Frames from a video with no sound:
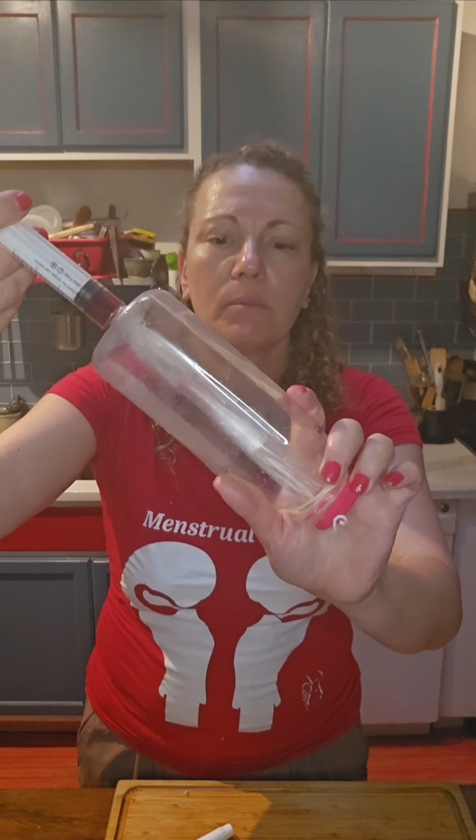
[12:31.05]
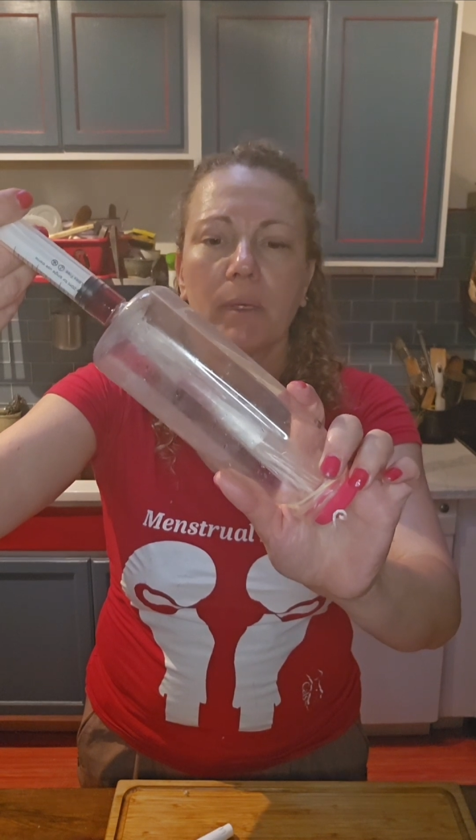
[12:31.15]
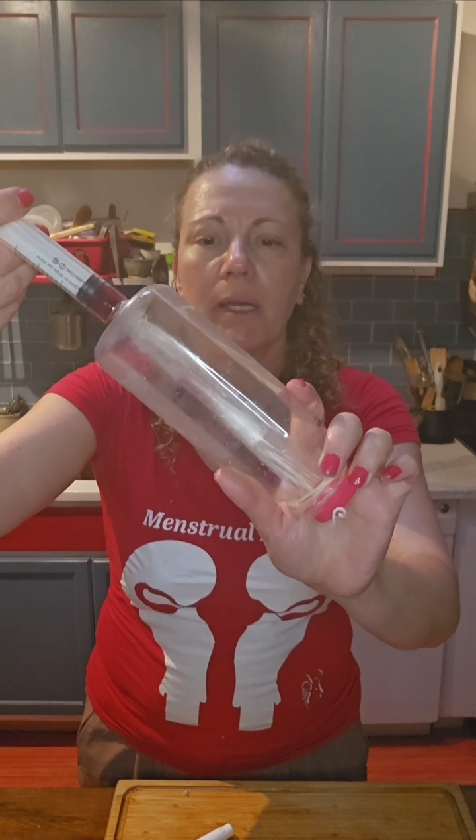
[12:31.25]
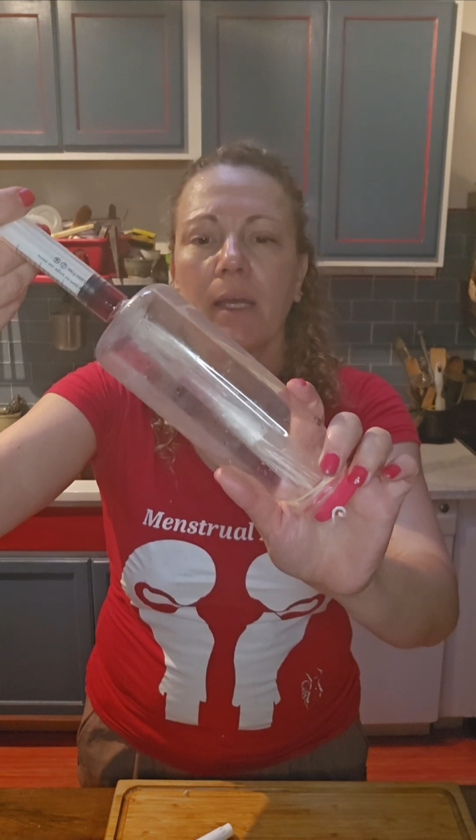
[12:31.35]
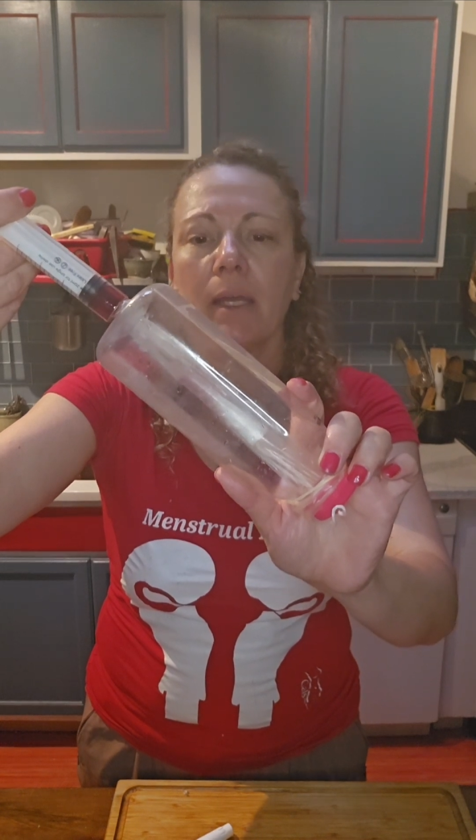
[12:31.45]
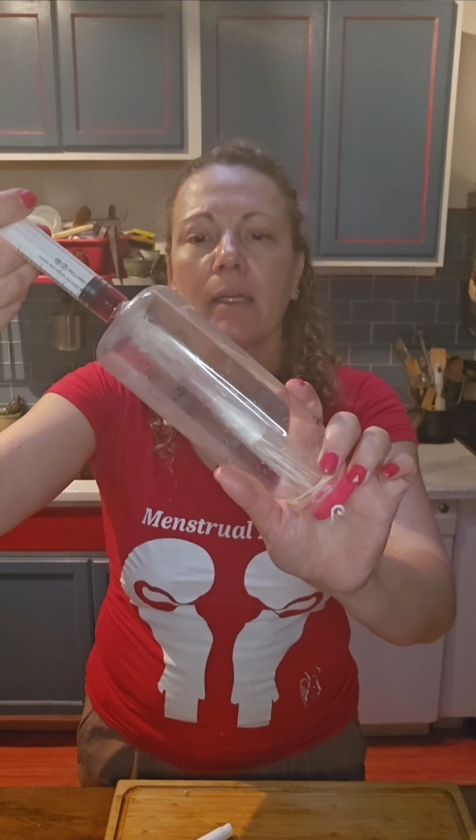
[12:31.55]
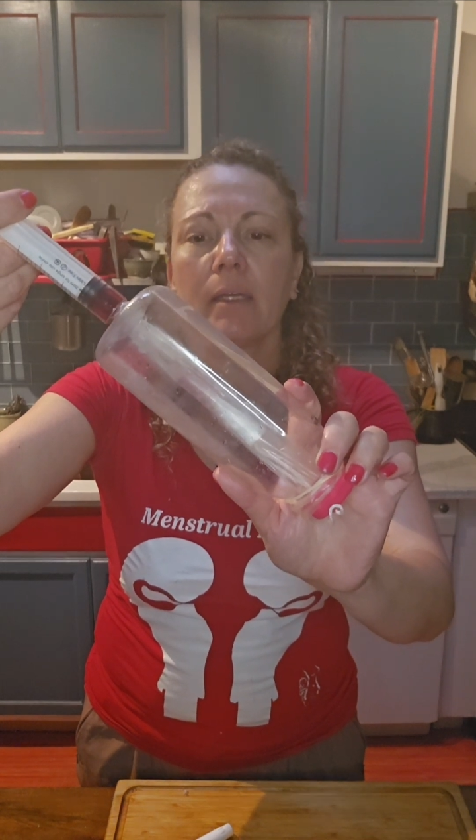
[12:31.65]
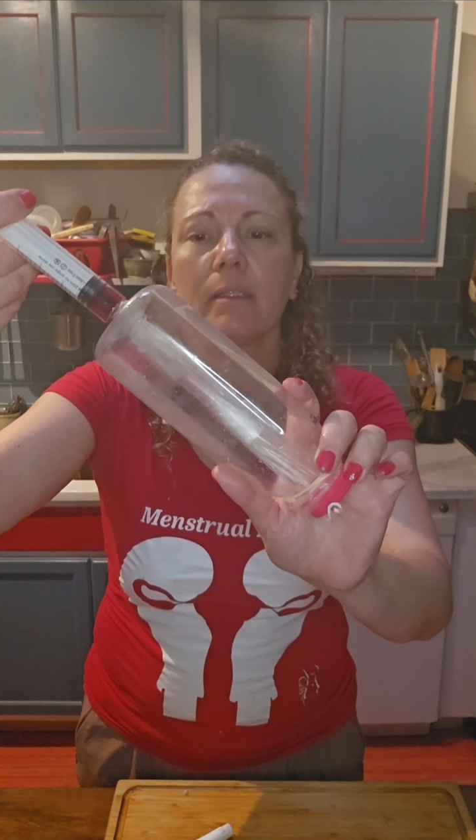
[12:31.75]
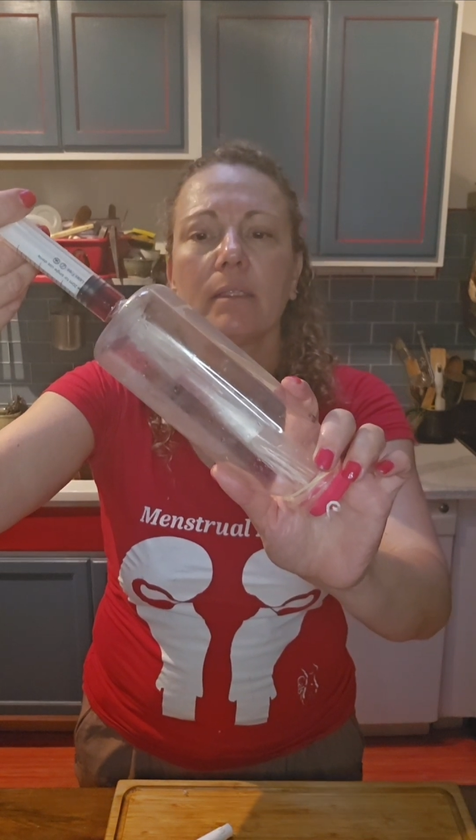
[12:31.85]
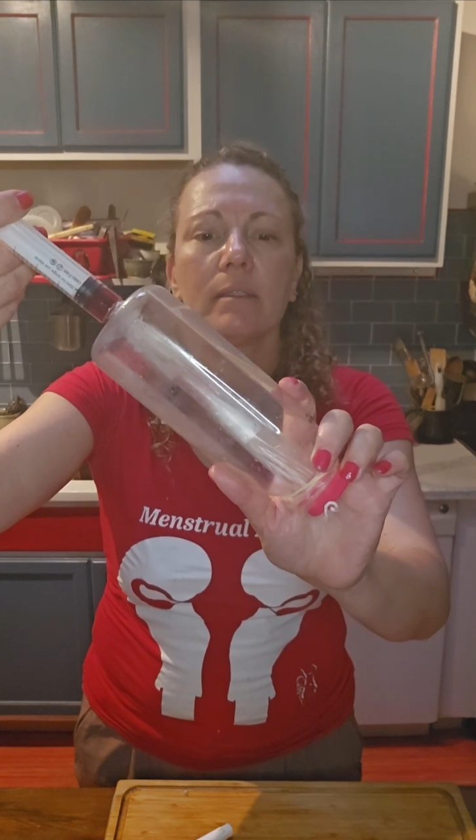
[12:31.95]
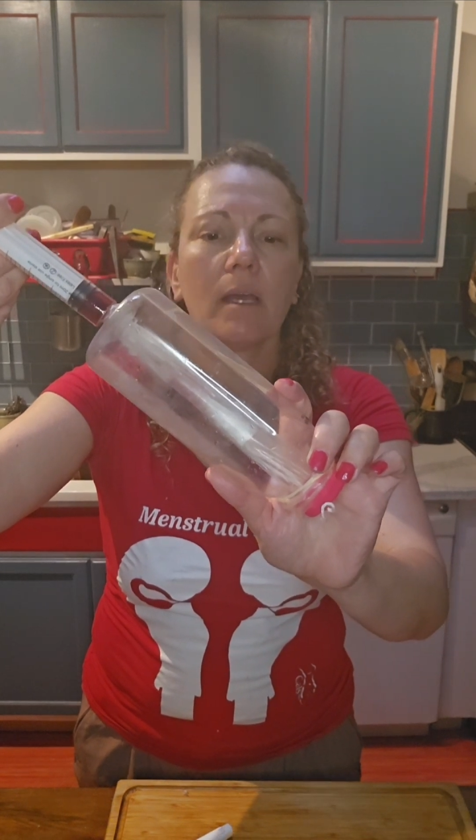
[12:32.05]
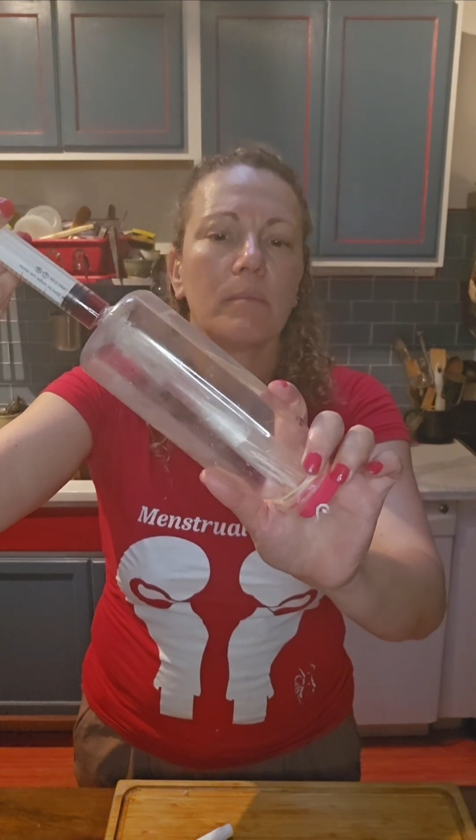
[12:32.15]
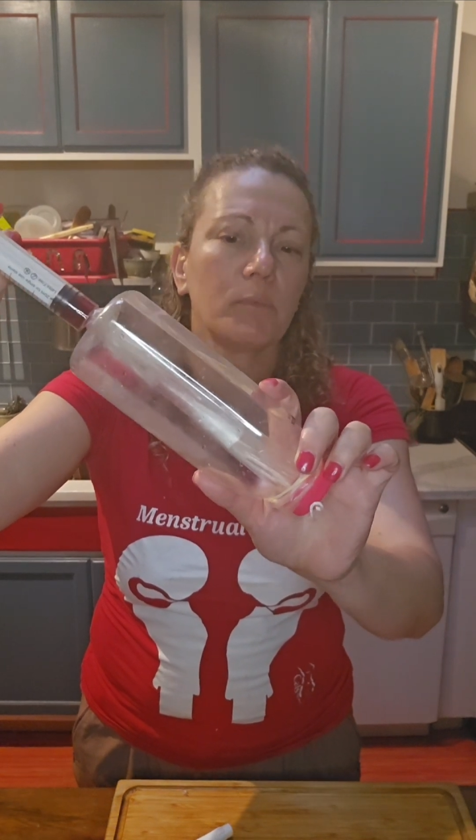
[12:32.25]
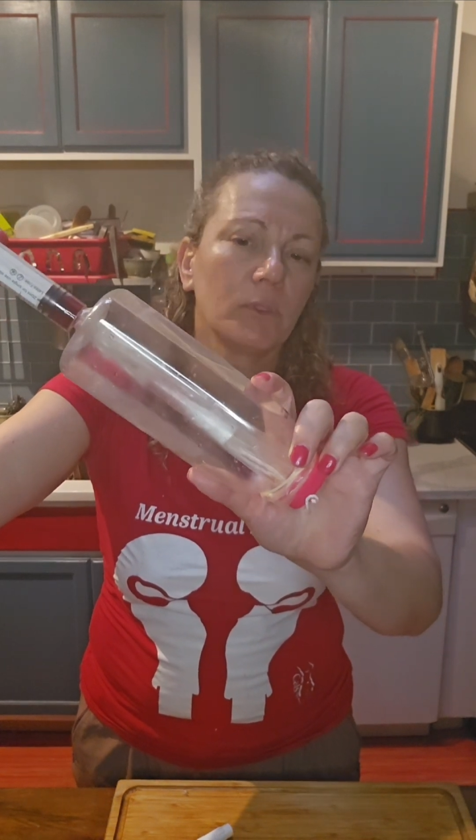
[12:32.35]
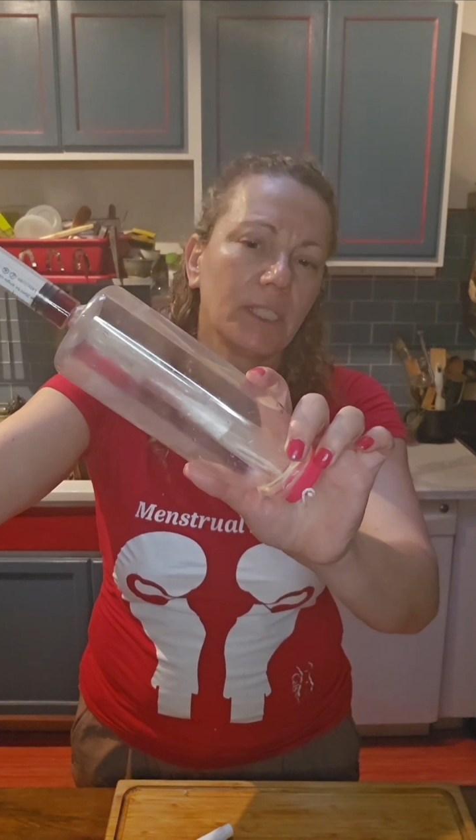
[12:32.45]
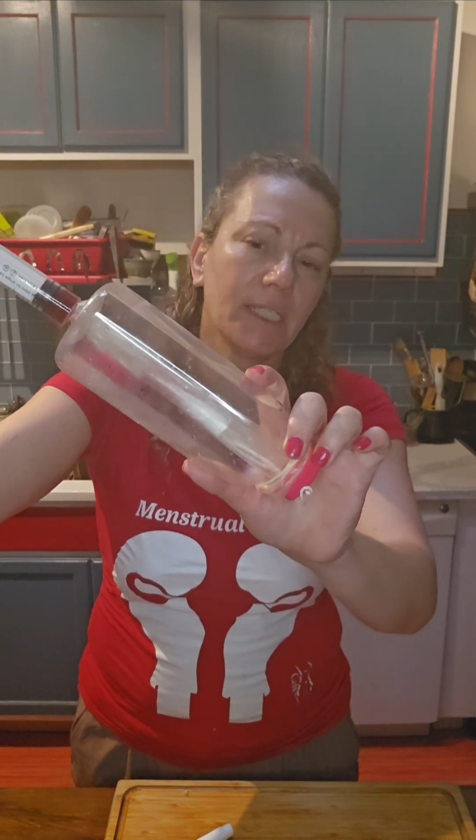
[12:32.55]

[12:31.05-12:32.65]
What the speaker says: by the tampon,